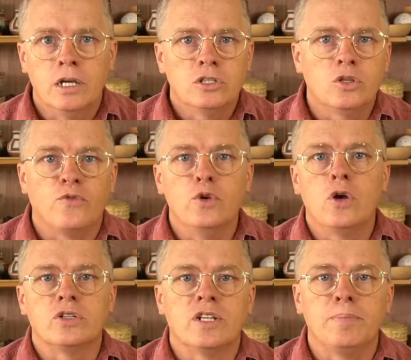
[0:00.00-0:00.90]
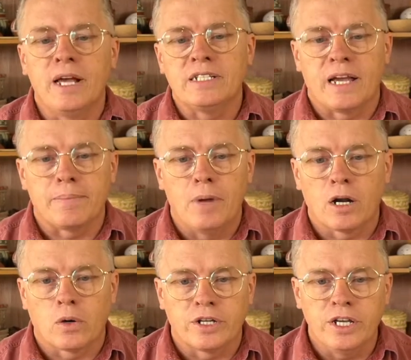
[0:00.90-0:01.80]
So if you go someplace like Mata
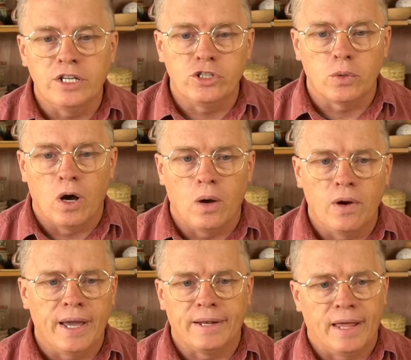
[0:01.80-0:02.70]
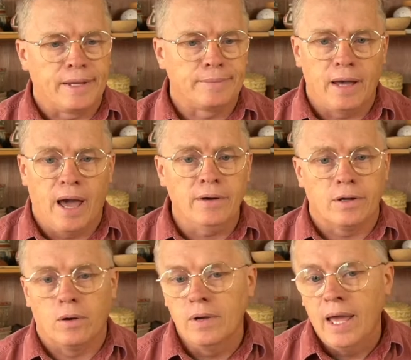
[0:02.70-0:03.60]
Ortiz, Chihuahua, and like I don't know,